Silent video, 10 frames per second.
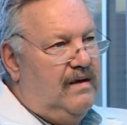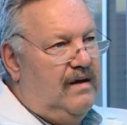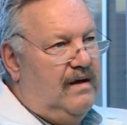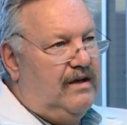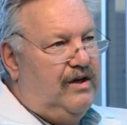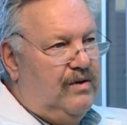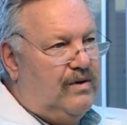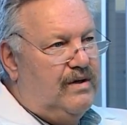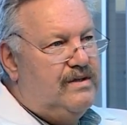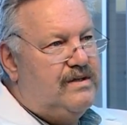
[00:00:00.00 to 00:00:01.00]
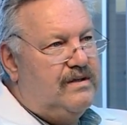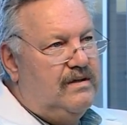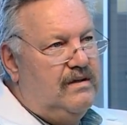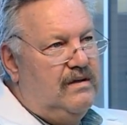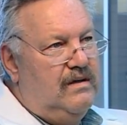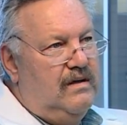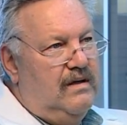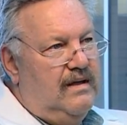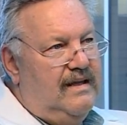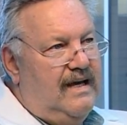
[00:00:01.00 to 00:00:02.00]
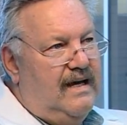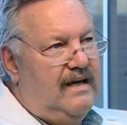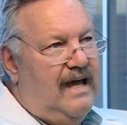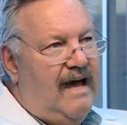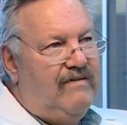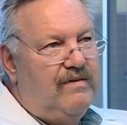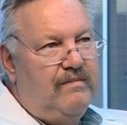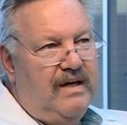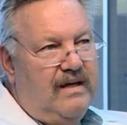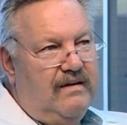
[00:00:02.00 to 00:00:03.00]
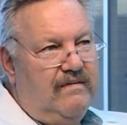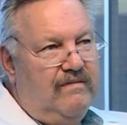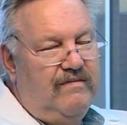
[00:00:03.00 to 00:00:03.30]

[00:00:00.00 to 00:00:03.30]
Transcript: uh, cures that haven't been